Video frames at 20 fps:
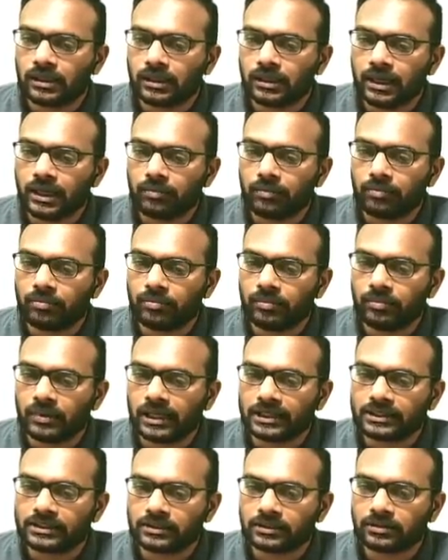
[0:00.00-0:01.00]

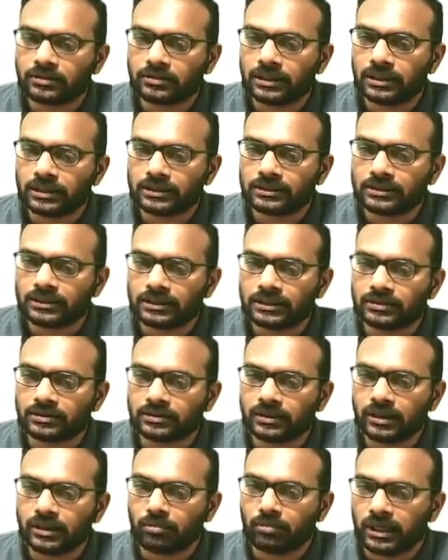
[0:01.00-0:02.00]
mh square c
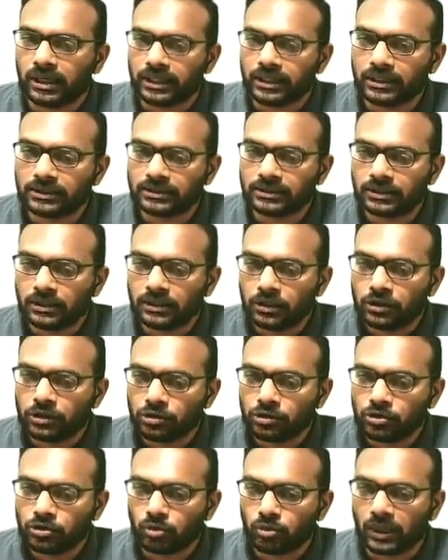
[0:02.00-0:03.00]
square minus
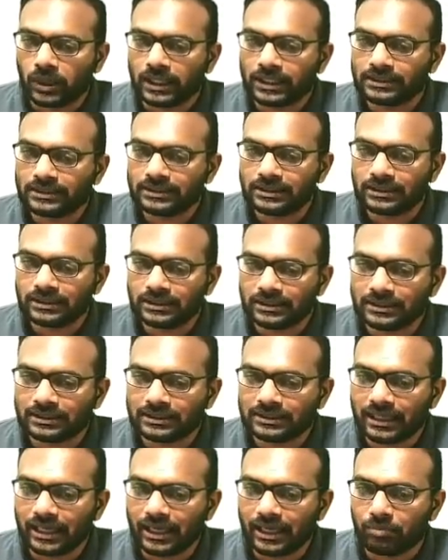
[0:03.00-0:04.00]
twice, this is
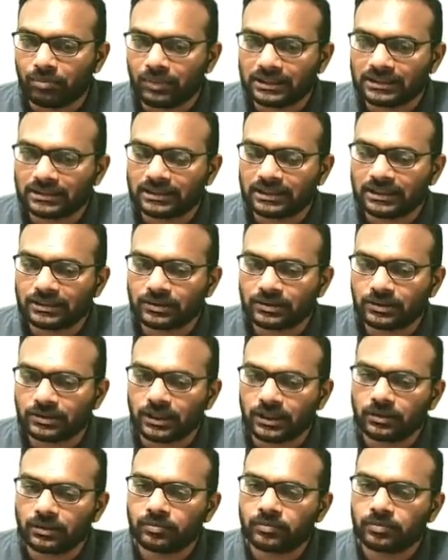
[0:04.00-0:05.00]
mh c
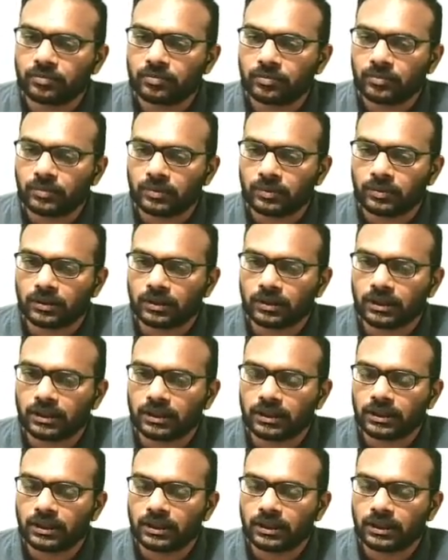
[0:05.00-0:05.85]
square, okay,